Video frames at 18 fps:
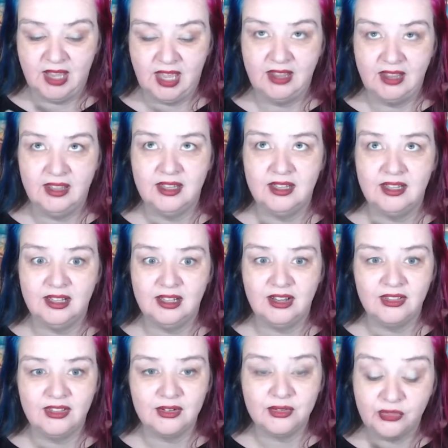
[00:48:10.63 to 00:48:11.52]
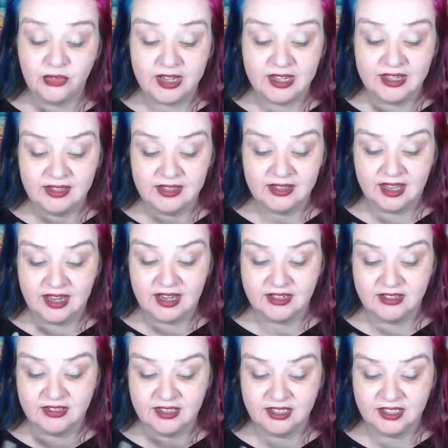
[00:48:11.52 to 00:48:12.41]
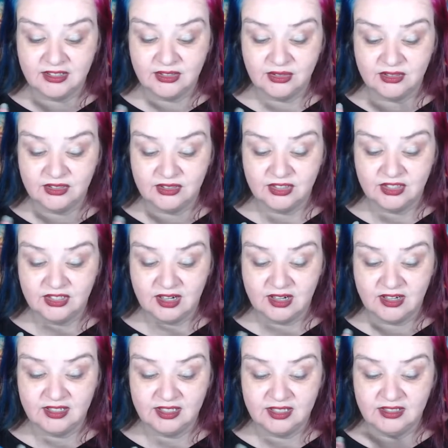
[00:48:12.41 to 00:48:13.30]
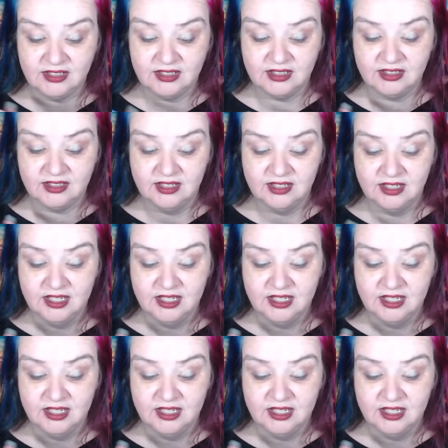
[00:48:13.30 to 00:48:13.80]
and then another friend of theirs they sort of started to